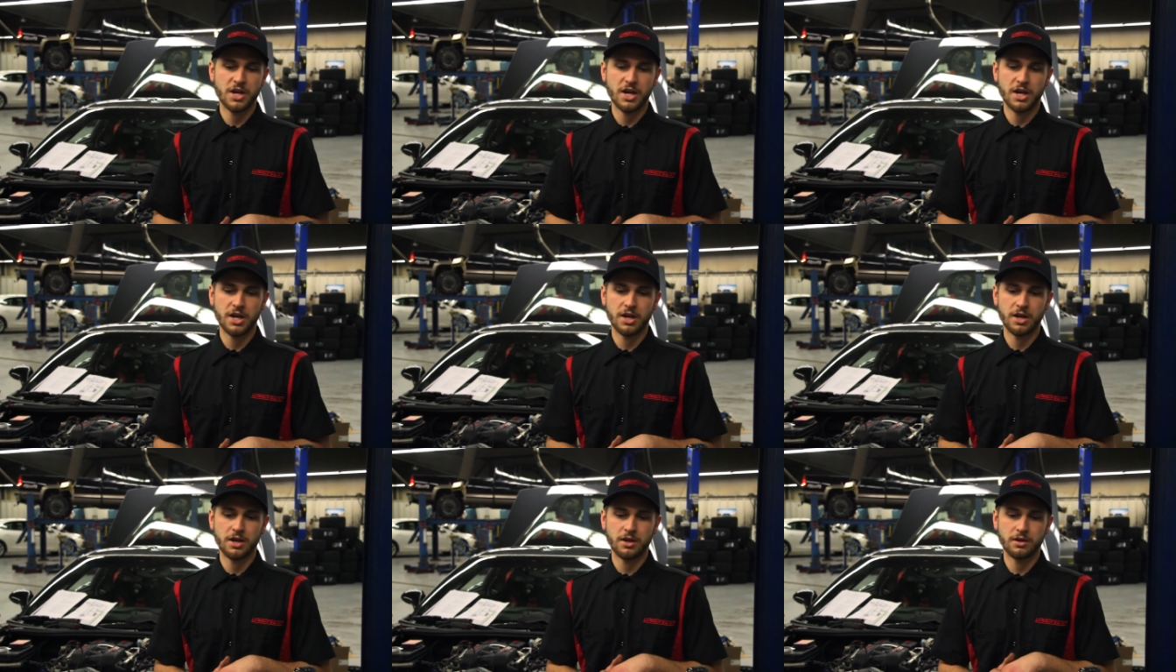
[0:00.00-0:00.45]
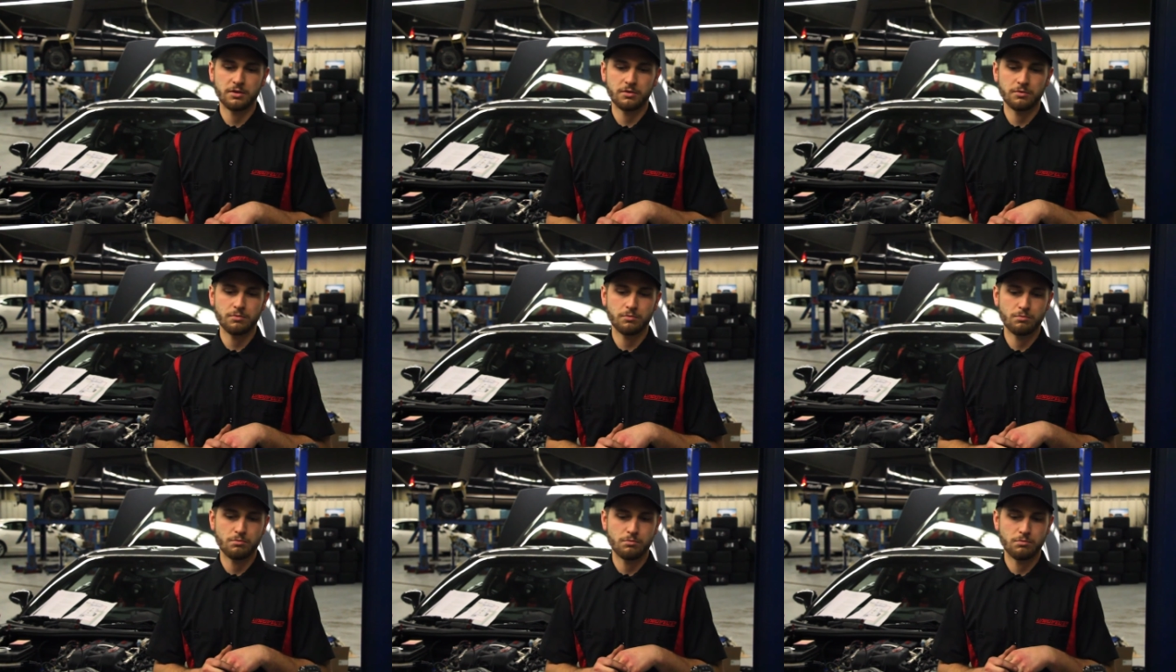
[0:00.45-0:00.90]

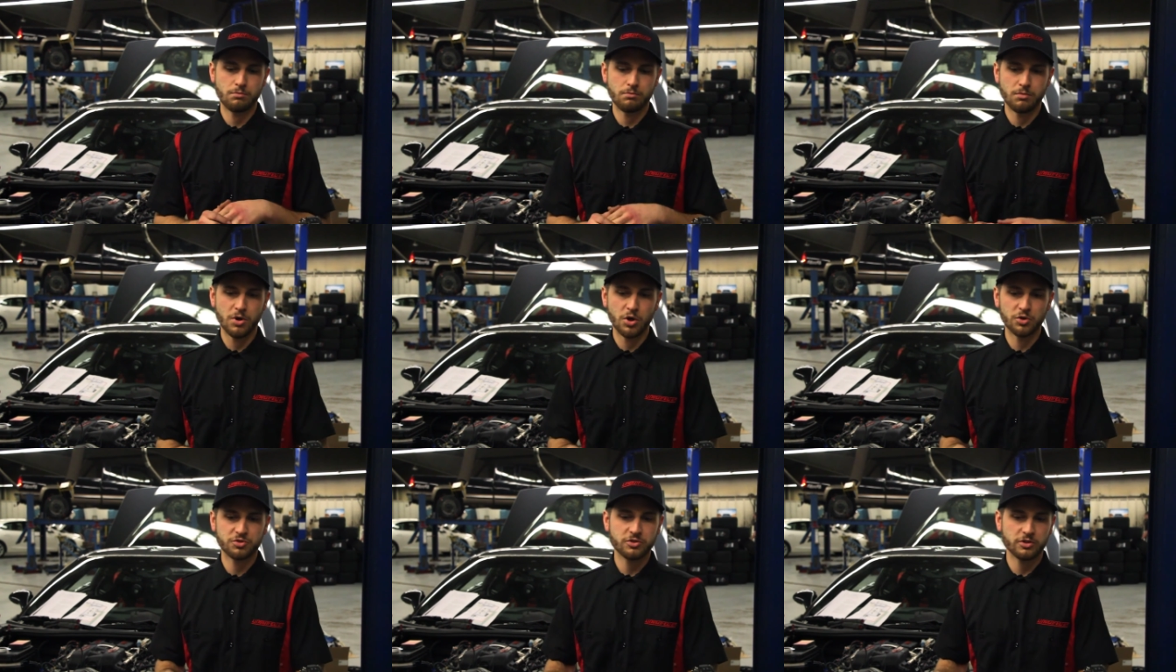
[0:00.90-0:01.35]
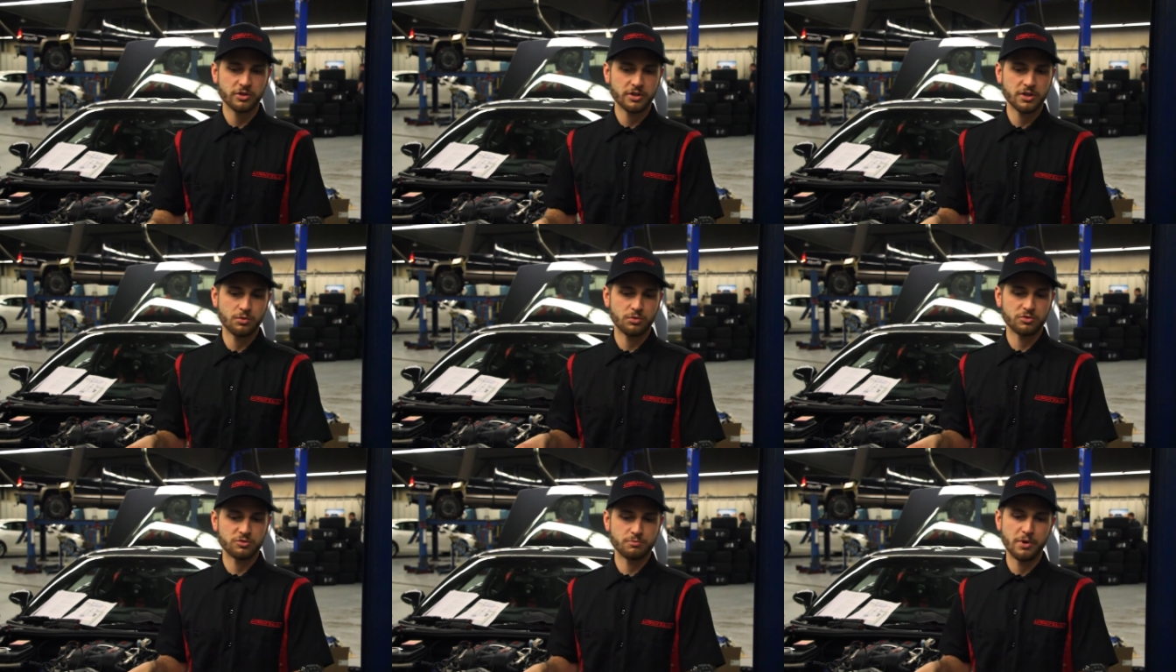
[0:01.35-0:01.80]
and
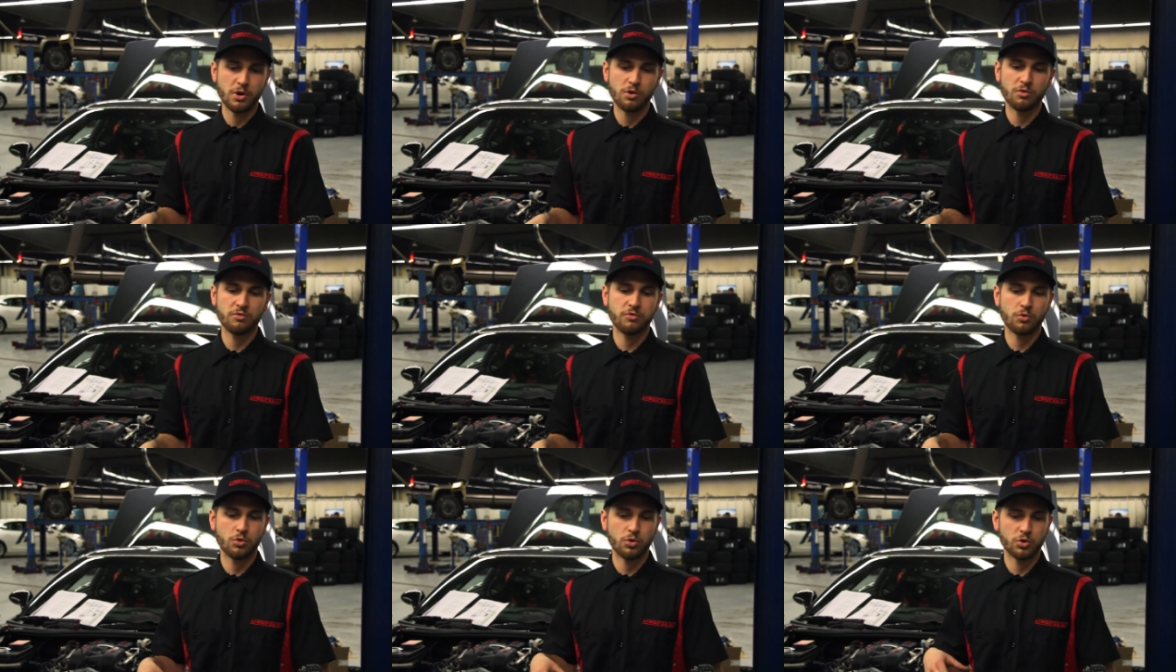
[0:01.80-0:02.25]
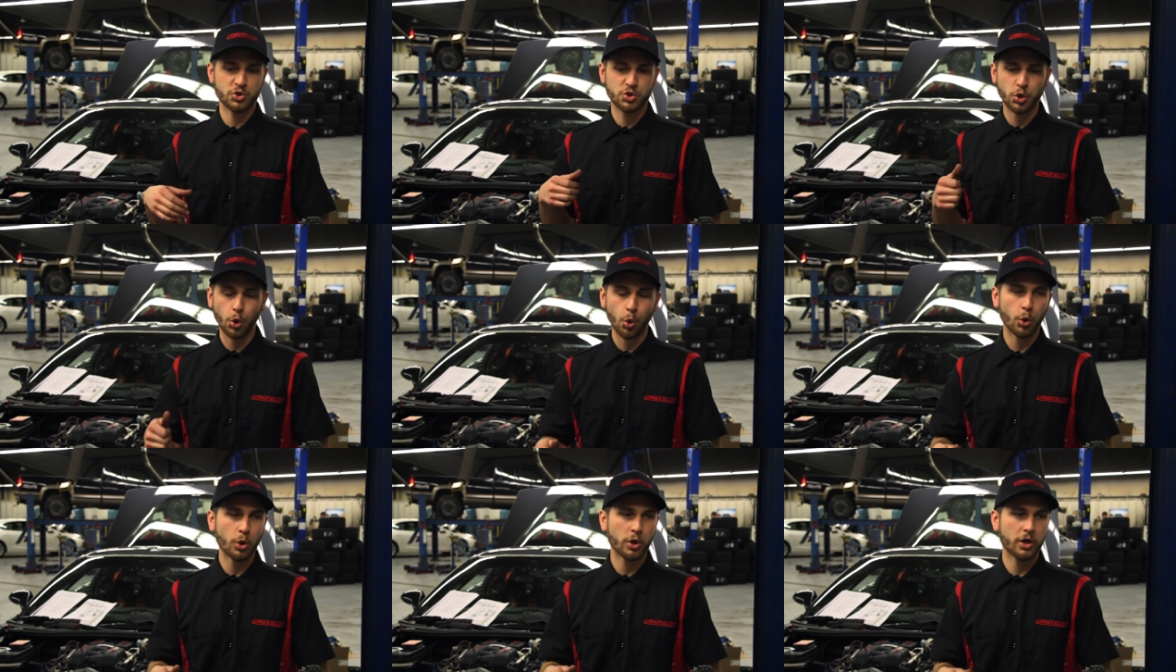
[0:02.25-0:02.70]
mostly it was built for
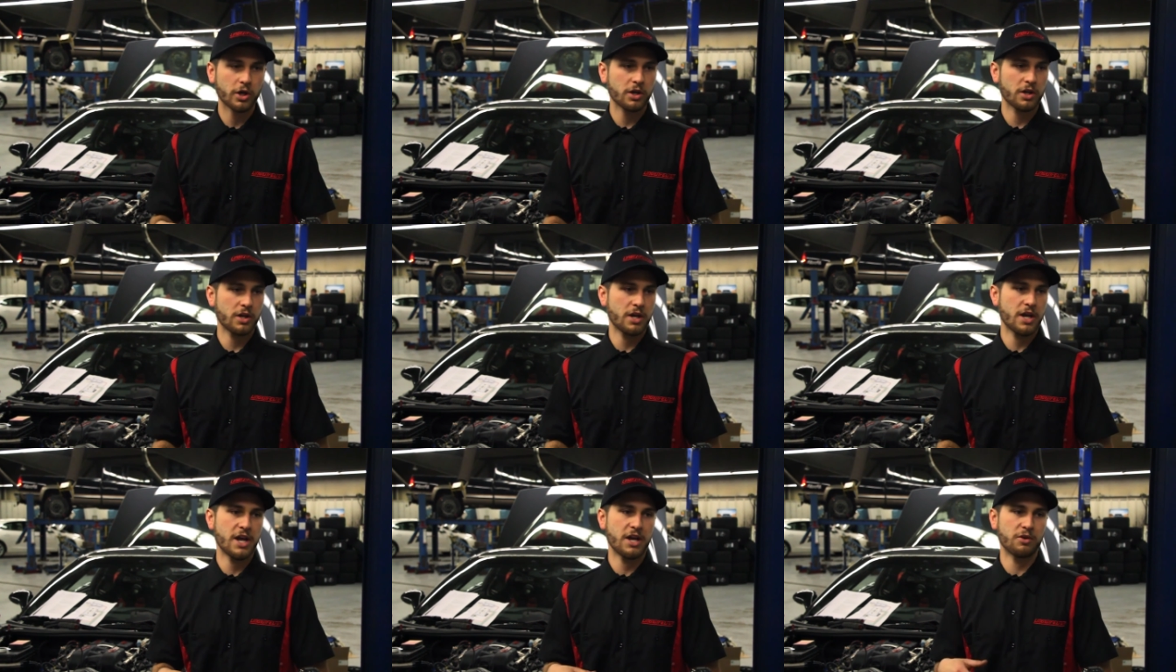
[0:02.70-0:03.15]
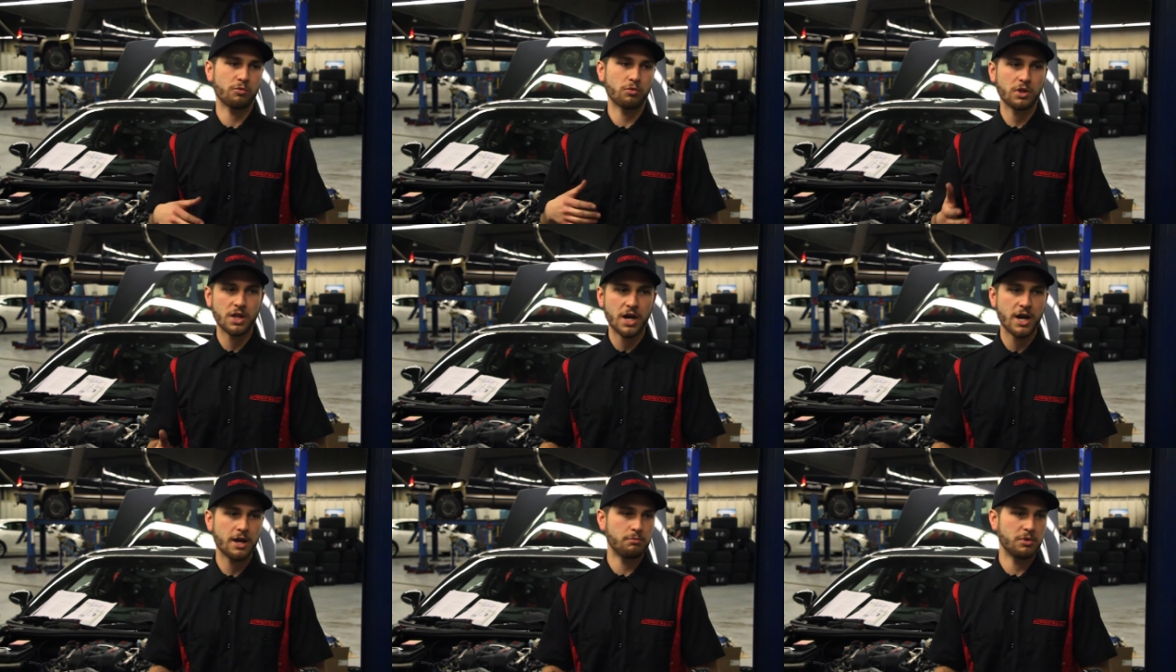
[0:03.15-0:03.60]
torque and
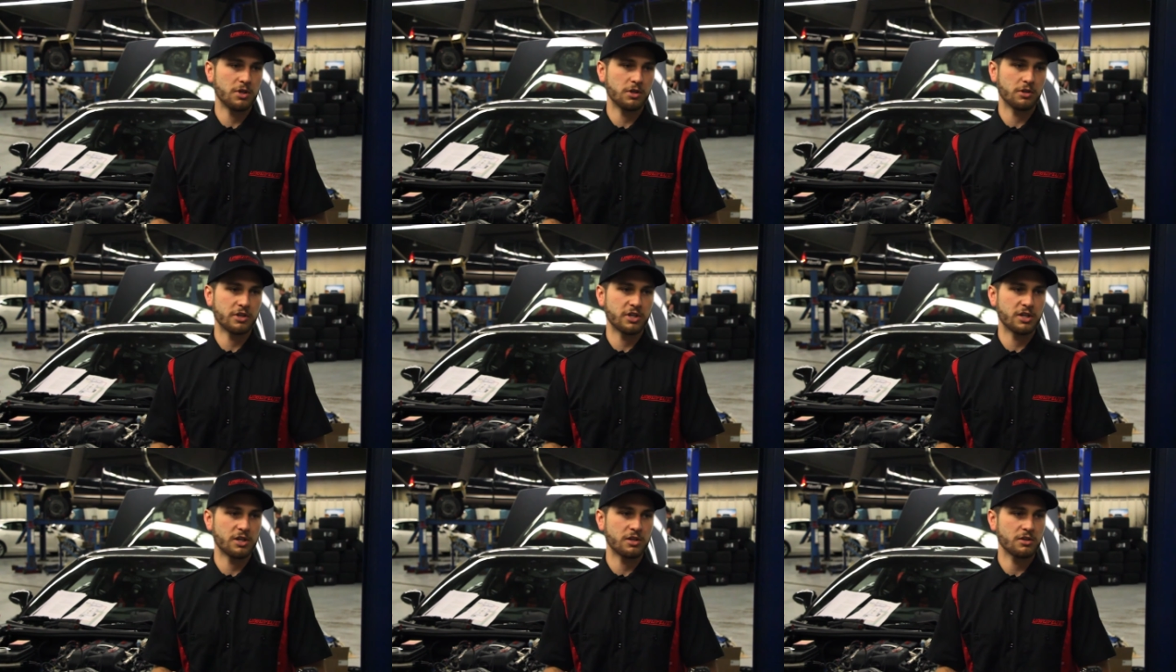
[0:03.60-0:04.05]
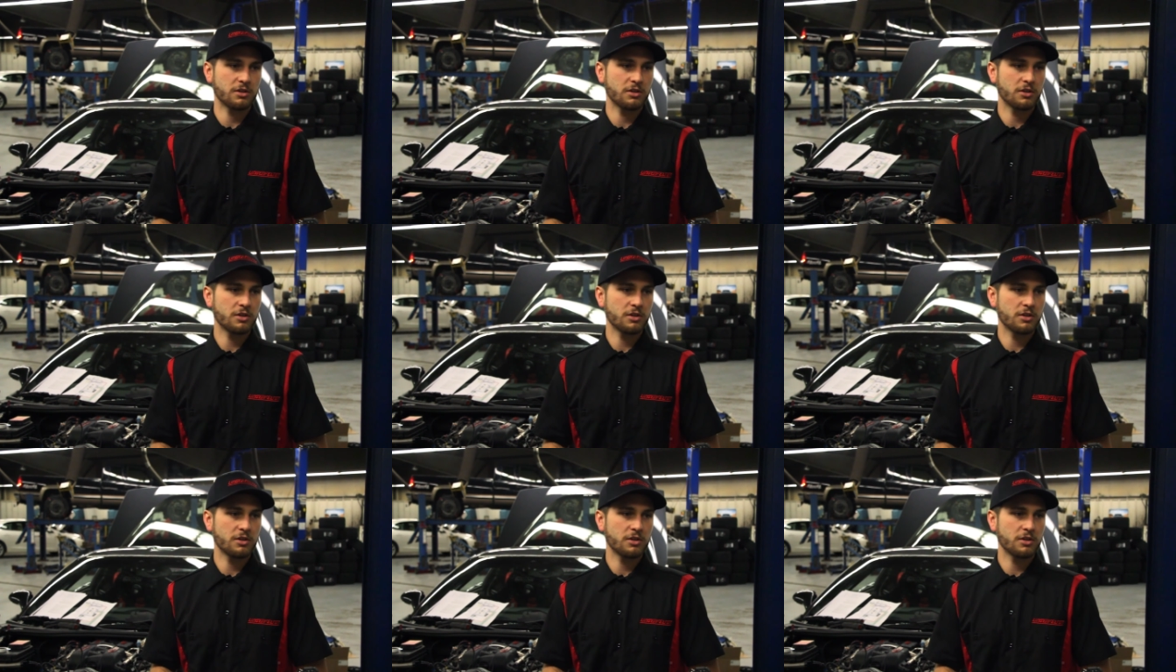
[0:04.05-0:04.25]
reliability.